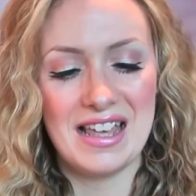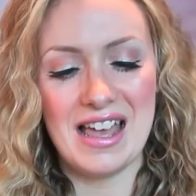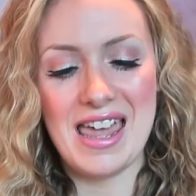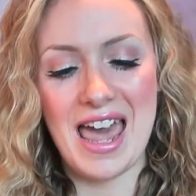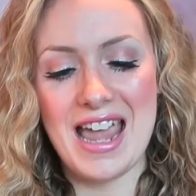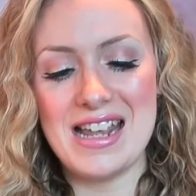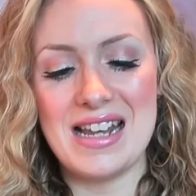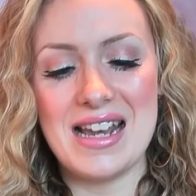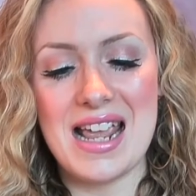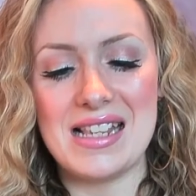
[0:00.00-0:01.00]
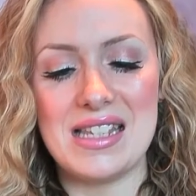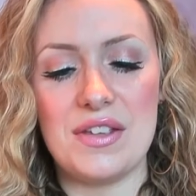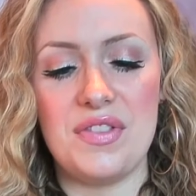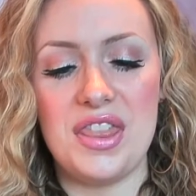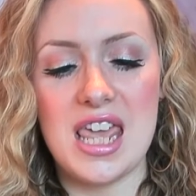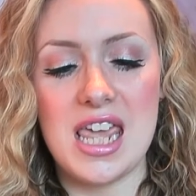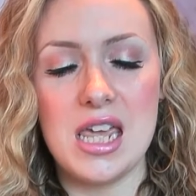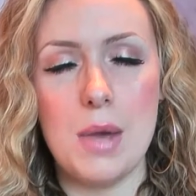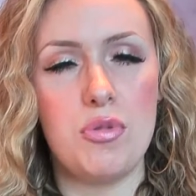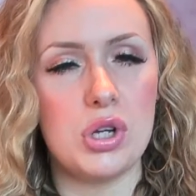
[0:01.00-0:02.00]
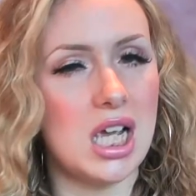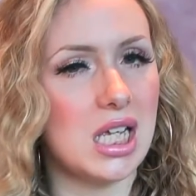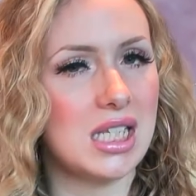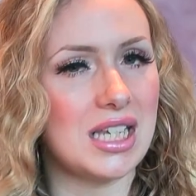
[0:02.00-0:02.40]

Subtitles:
Okay, the next thing, product